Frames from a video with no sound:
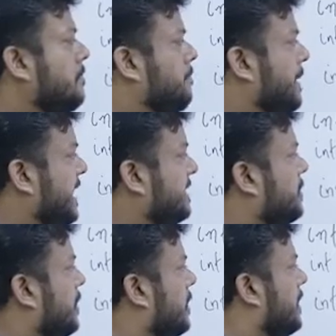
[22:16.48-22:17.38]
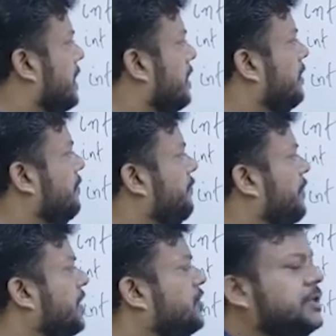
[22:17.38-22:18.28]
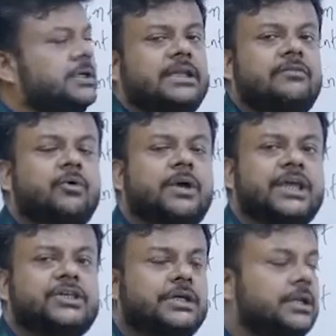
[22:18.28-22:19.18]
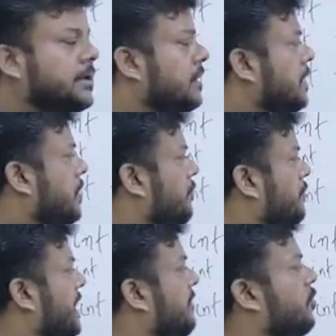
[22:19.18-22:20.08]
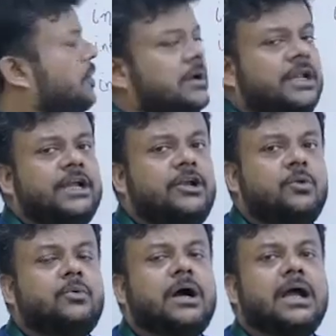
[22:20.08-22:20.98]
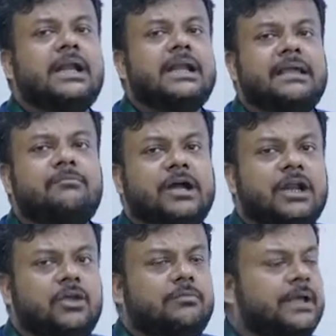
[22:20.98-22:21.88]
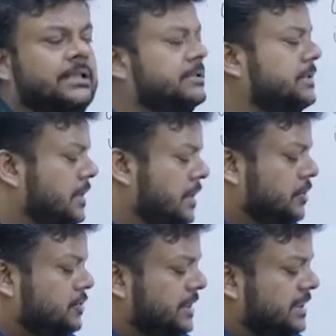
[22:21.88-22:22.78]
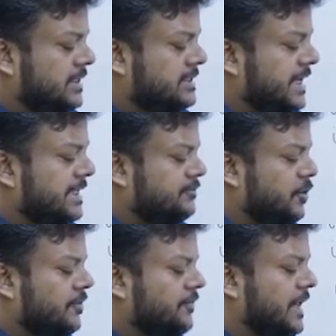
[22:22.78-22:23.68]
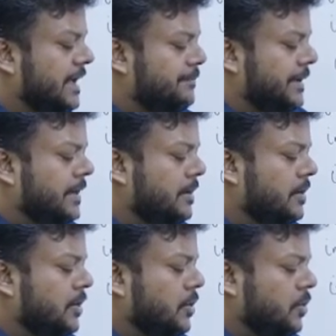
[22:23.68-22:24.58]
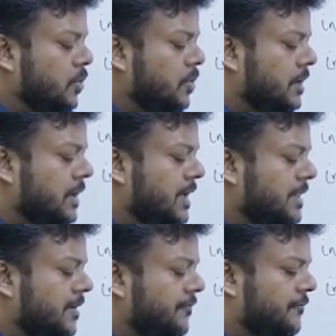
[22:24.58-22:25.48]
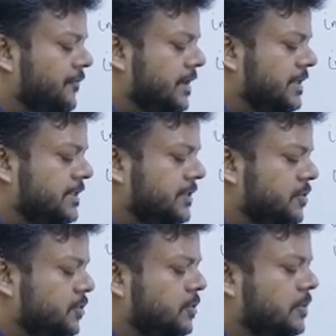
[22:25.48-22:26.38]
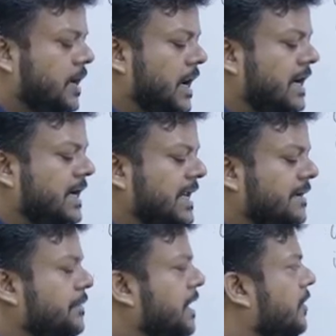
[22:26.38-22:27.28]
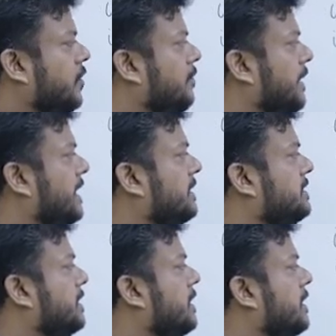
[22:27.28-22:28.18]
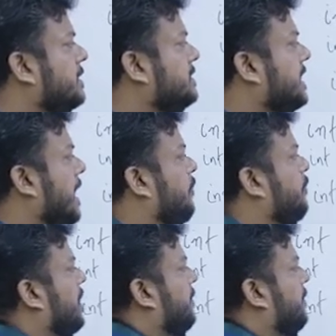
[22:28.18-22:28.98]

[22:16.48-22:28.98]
based on the function invocation, we have only 2 unnamed arguments. So in this case, what will happen? Only the first 2 unnamed arguments sum will